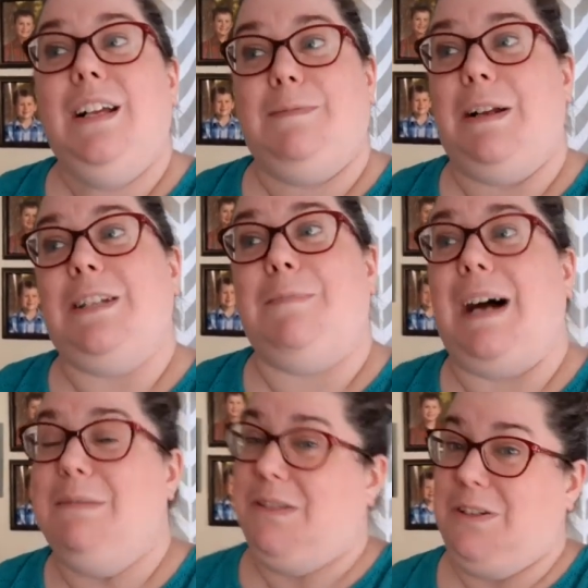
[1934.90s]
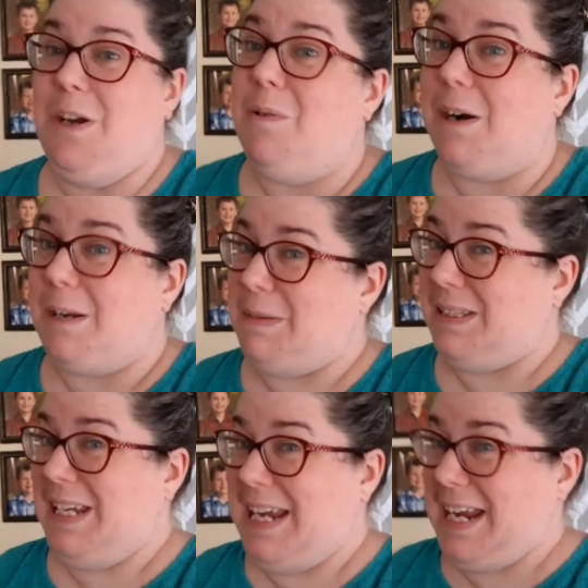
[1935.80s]
SpongeBob was nowhere to be
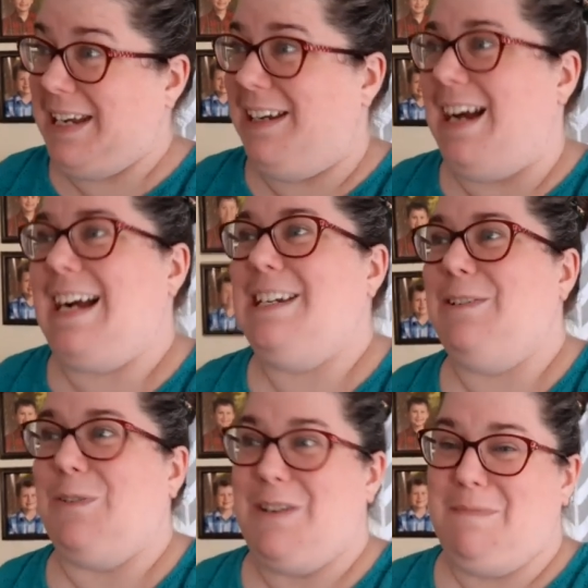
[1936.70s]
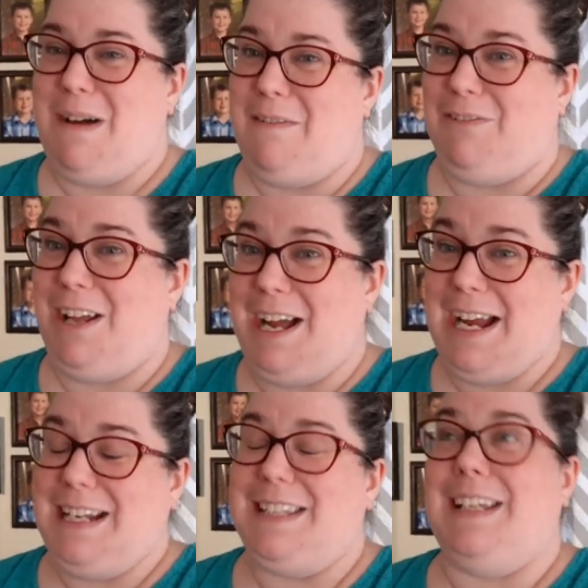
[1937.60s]
seen. I had to order them
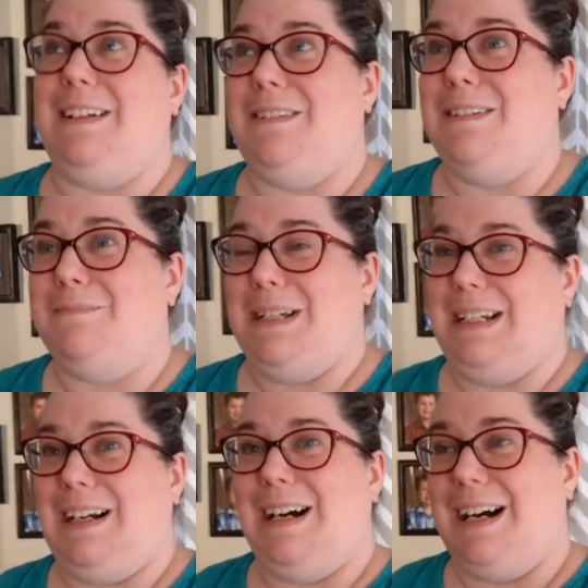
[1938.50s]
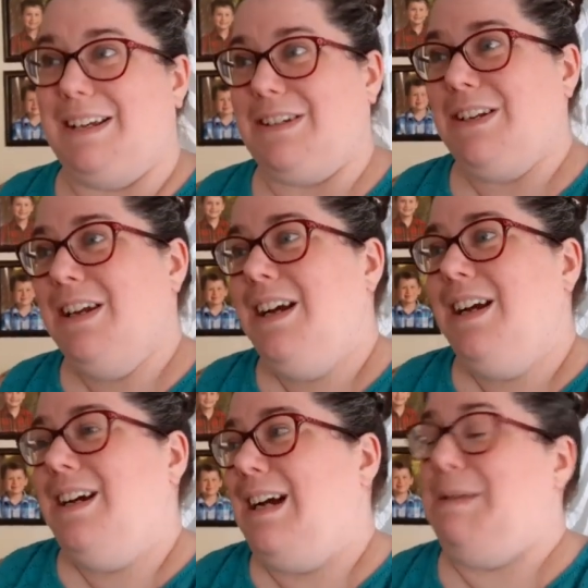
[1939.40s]
offline. It's like, oh my gosh.
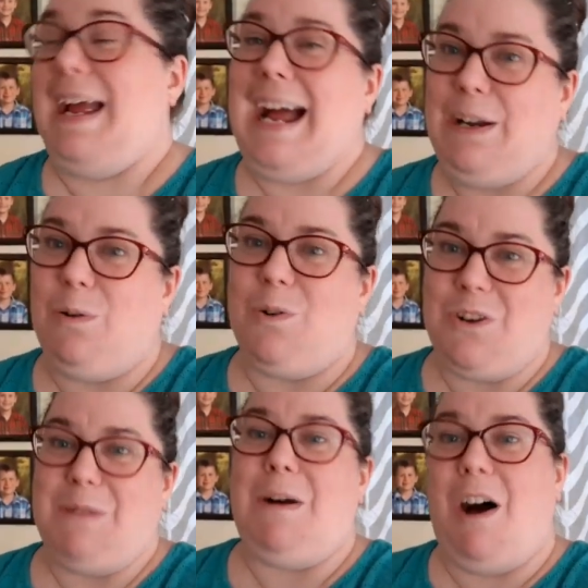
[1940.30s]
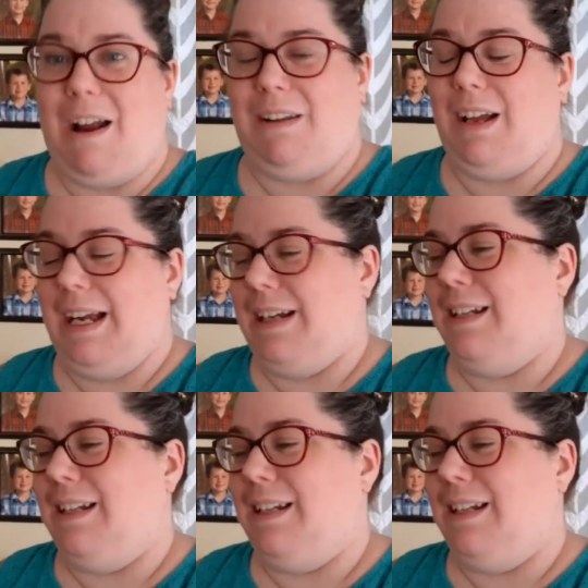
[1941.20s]
I mean, I had to order them online.